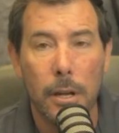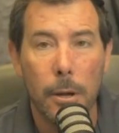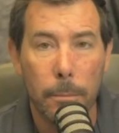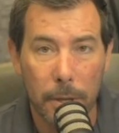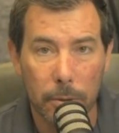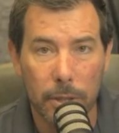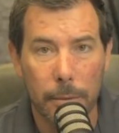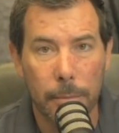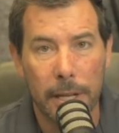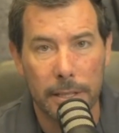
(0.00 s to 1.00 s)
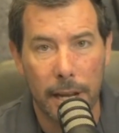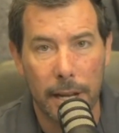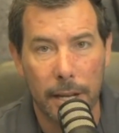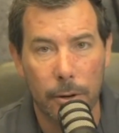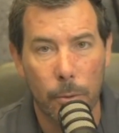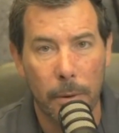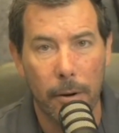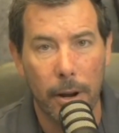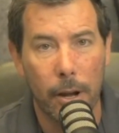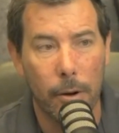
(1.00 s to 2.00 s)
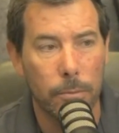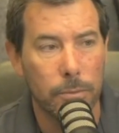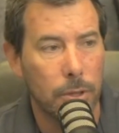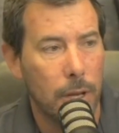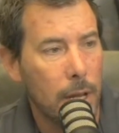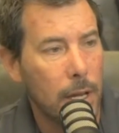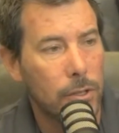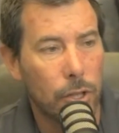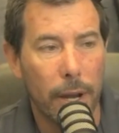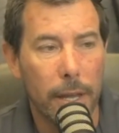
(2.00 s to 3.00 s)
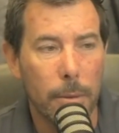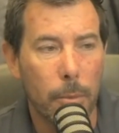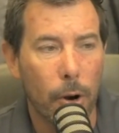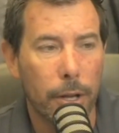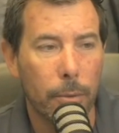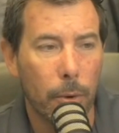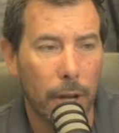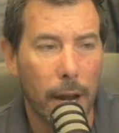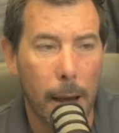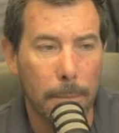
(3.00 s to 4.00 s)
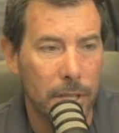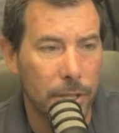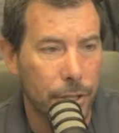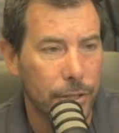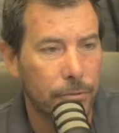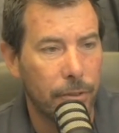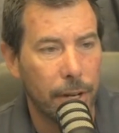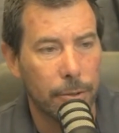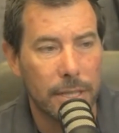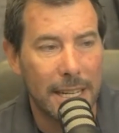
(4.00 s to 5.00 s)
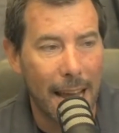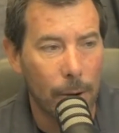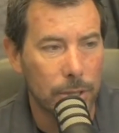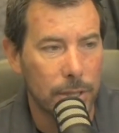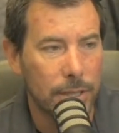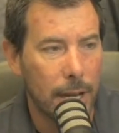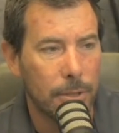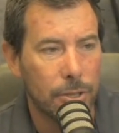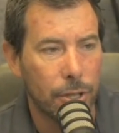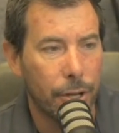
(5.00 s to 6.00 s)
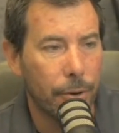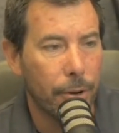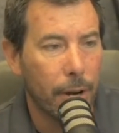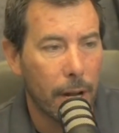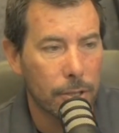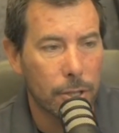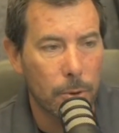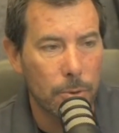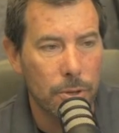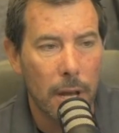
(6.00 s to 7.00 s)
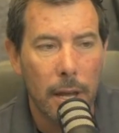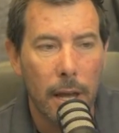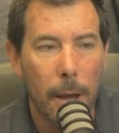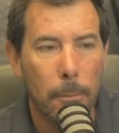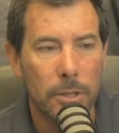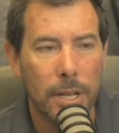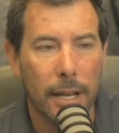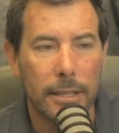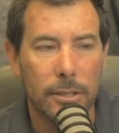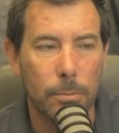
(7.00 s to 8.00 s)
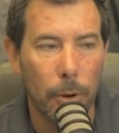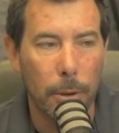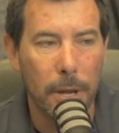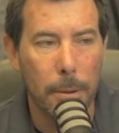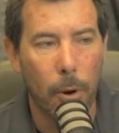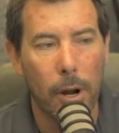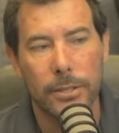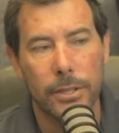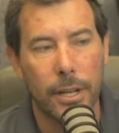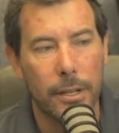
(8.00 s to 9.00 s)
building and maintaining and repairing homes. So in the market where the competition is fierce, now is the time to secure your customers and protect this premium pricing.